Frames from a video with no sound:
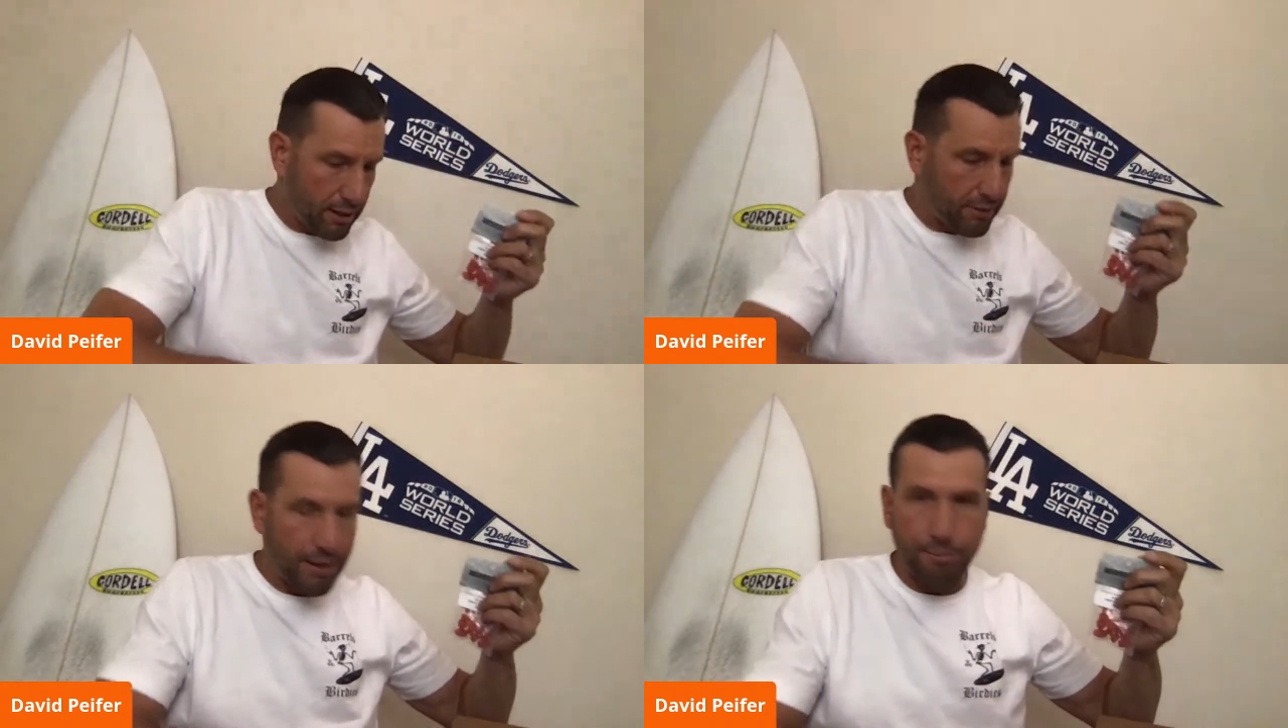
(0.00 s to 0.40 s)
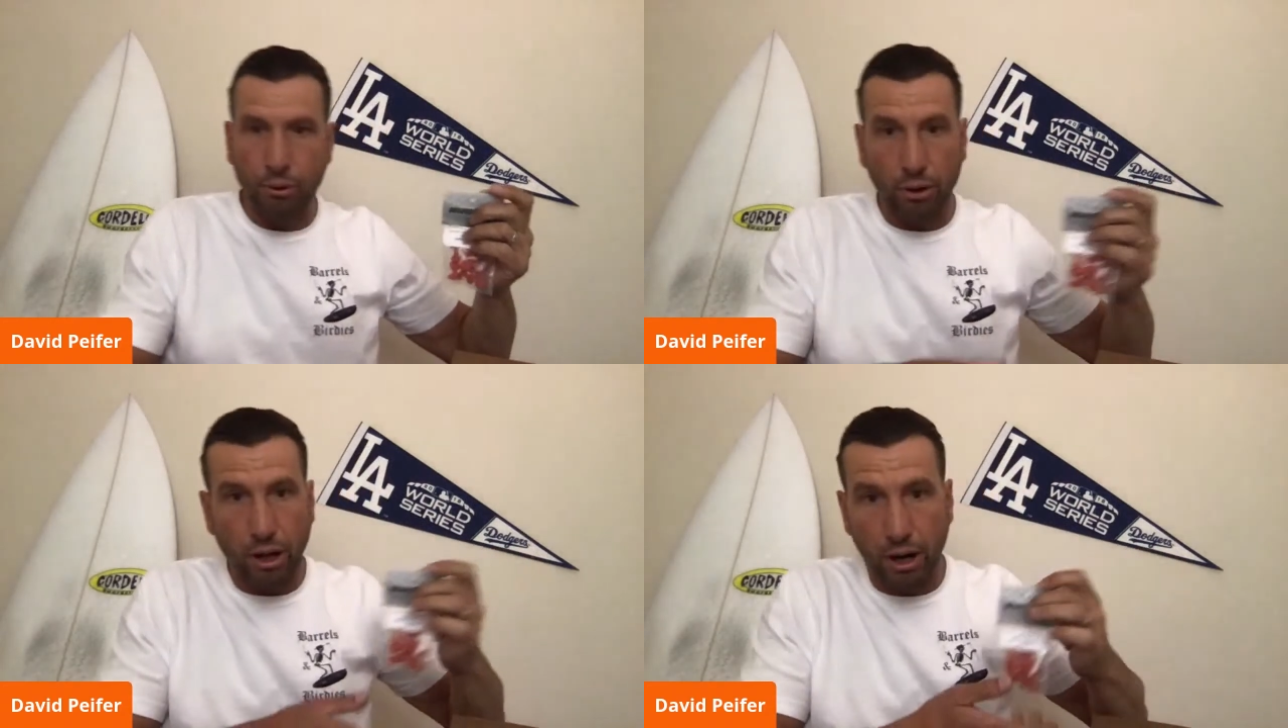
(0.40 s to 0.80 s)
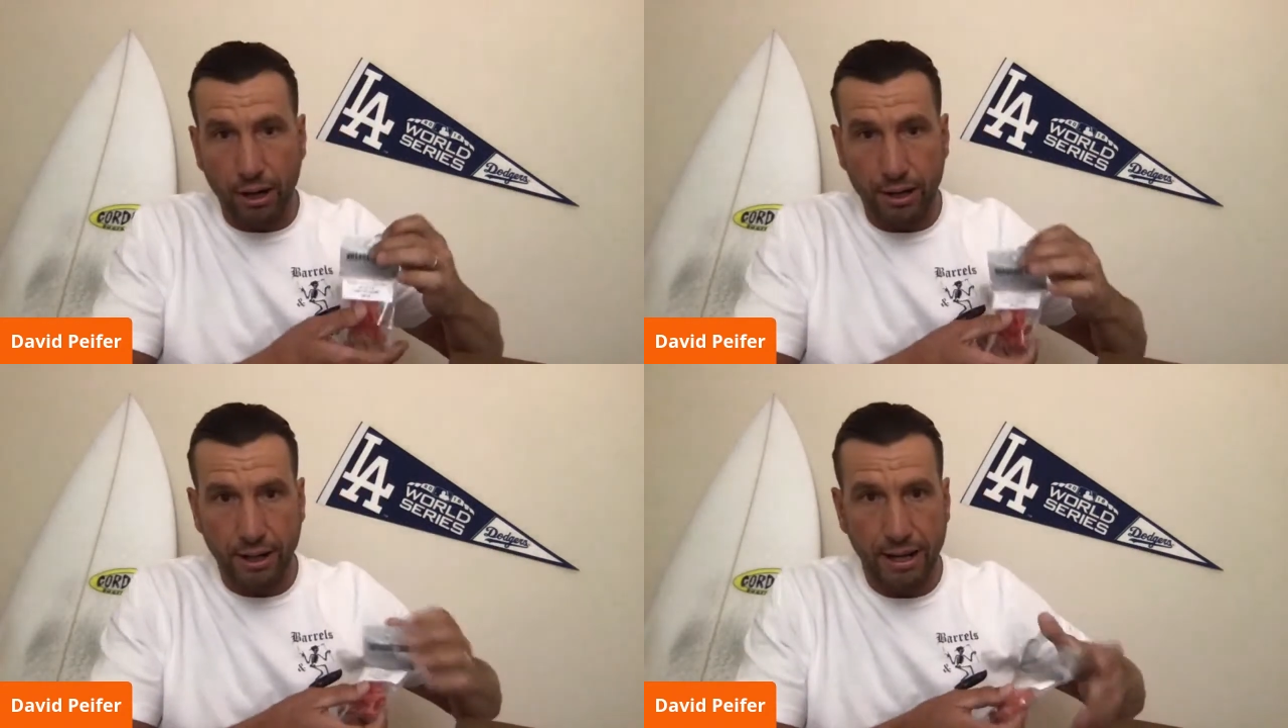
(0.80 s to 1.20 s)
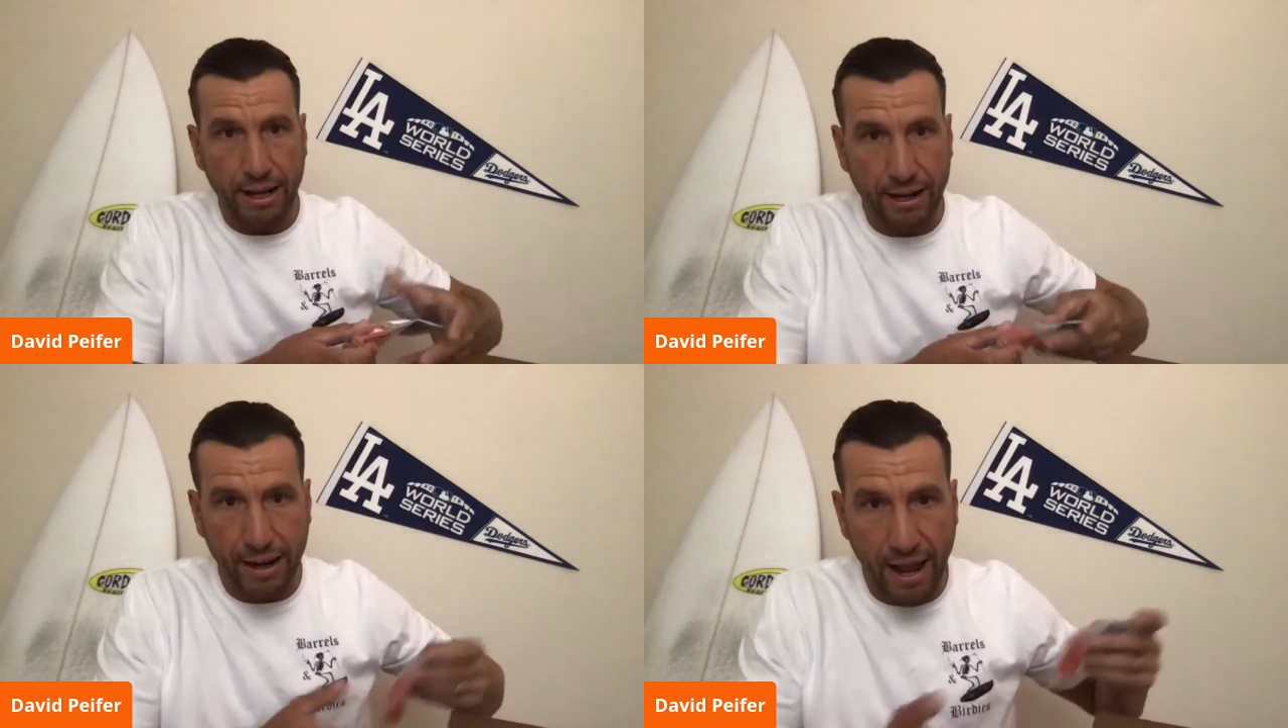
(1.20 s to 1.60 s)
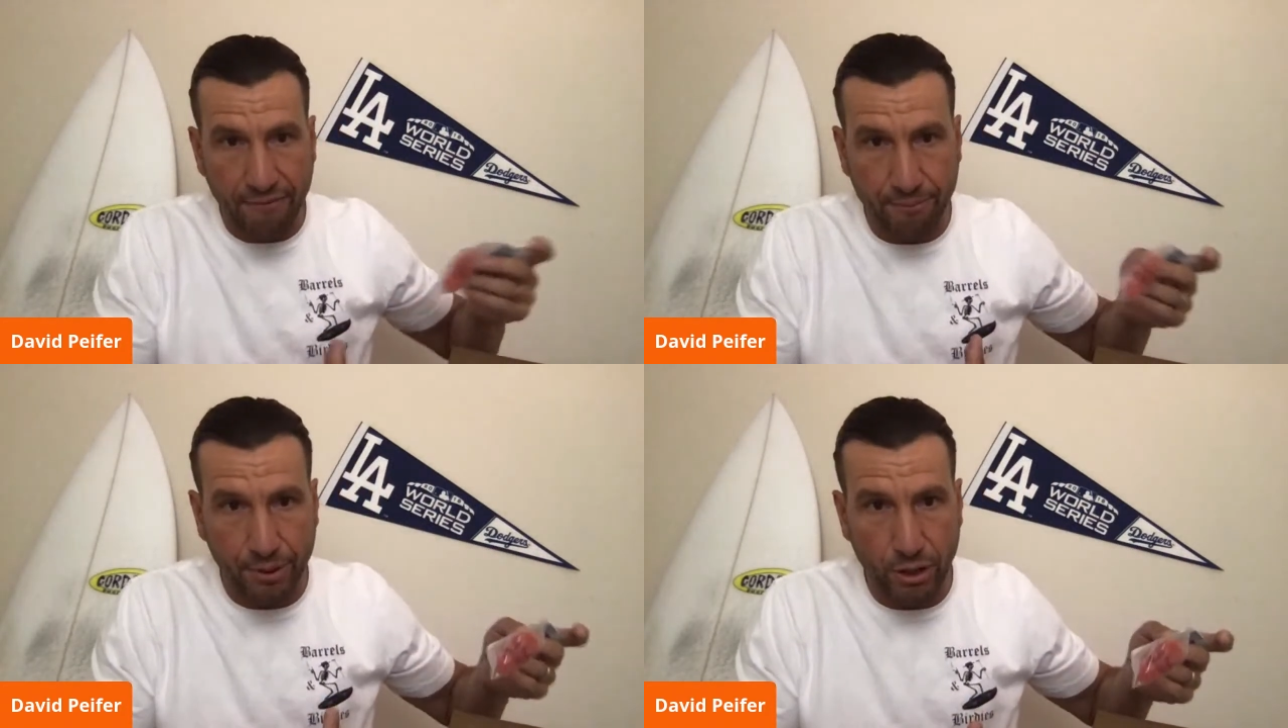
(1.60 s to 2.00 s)
They pull hard, and I
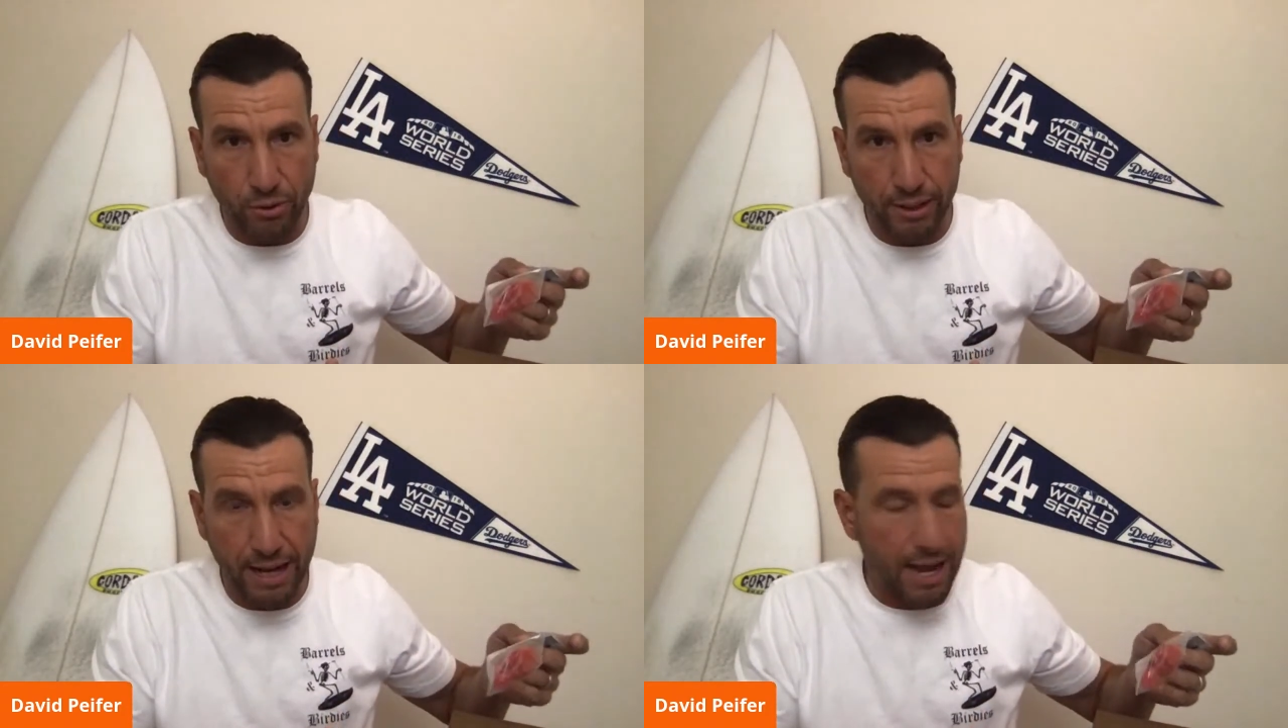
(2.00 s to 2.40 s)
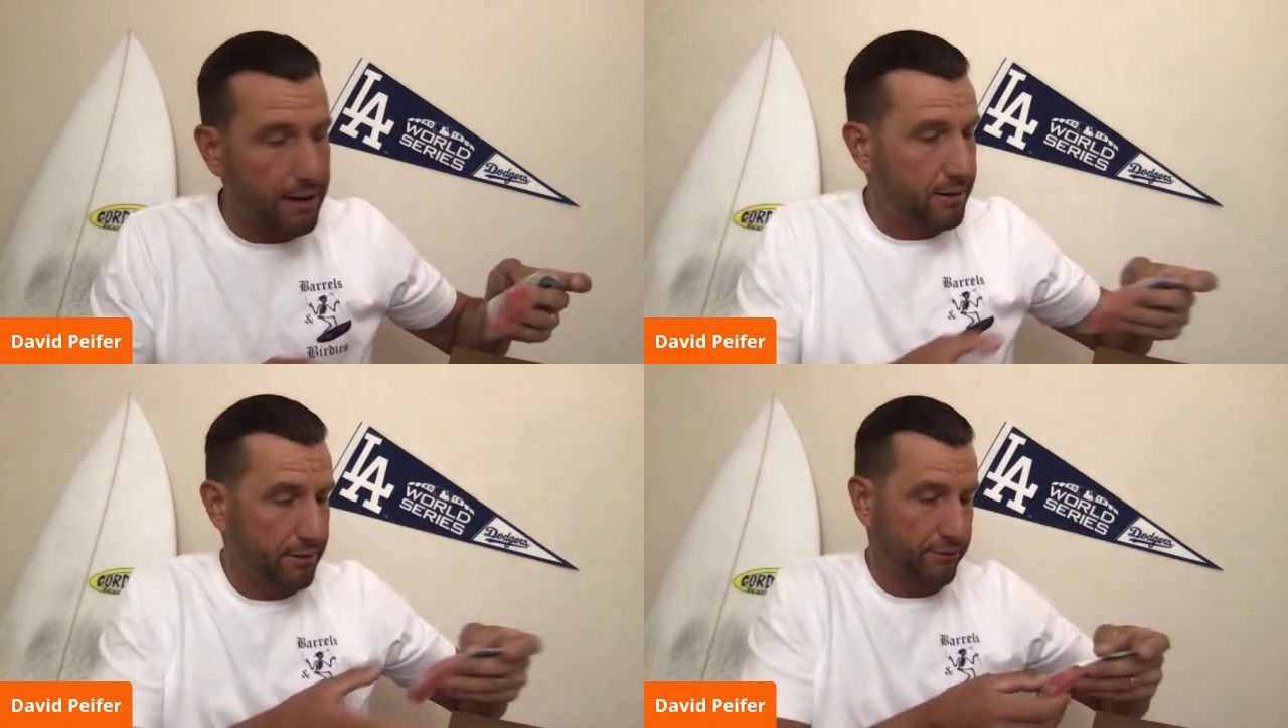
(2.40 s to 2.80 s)
haven't broke one yet,